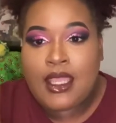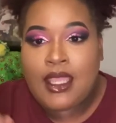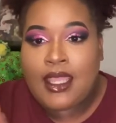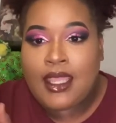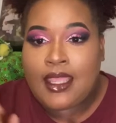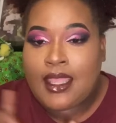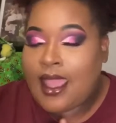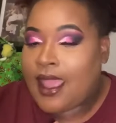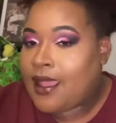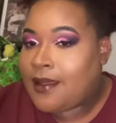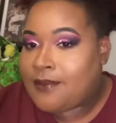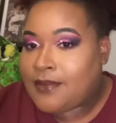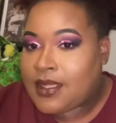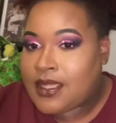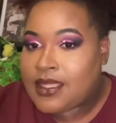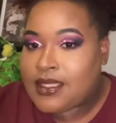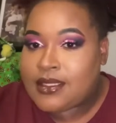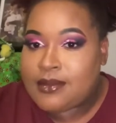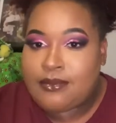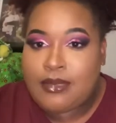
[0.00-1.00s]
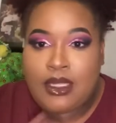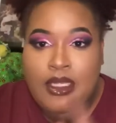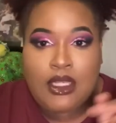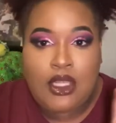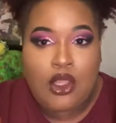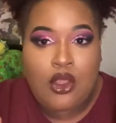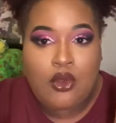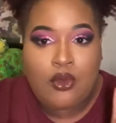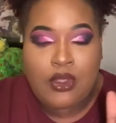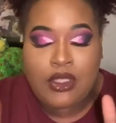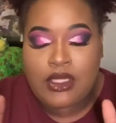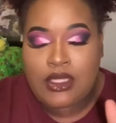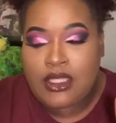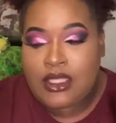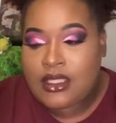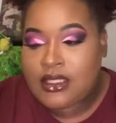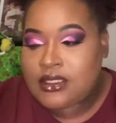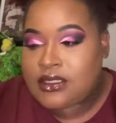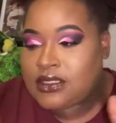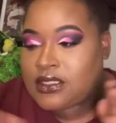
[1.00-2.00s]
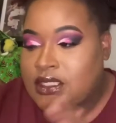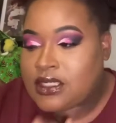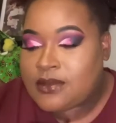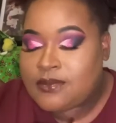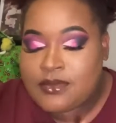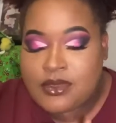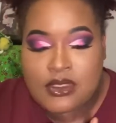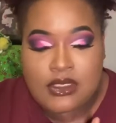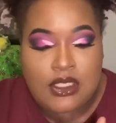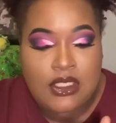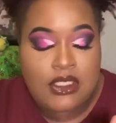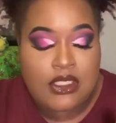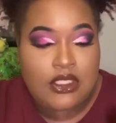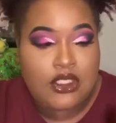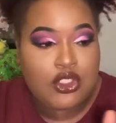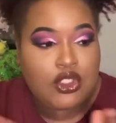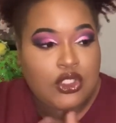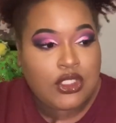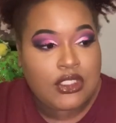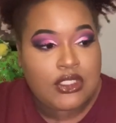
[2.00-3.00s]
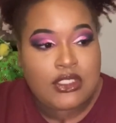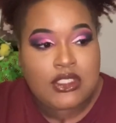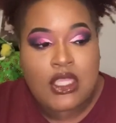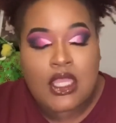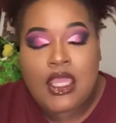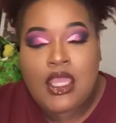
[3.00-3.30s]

Comment below any tips, any tricks,